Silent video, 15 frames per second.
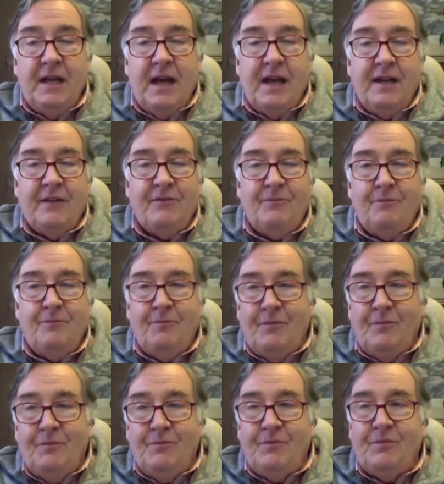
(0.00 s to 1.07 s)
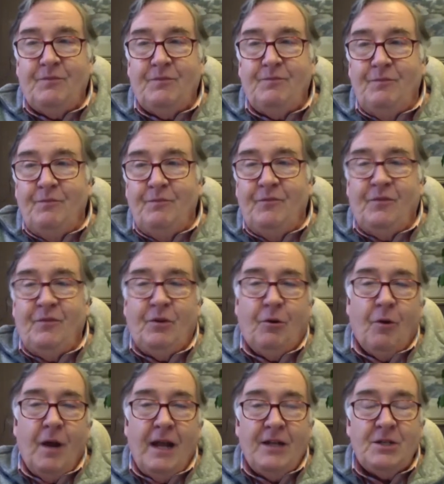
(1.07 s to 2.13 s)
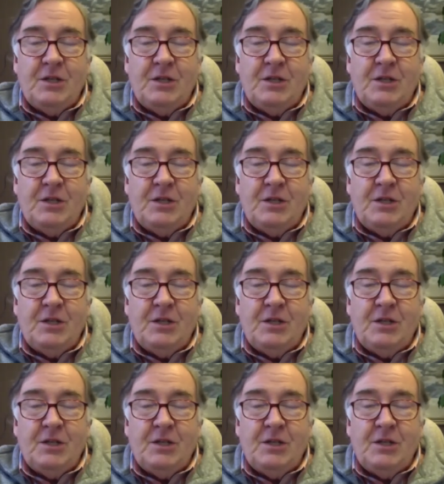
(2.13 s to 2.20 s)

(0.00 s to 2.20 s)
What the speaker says: not a grand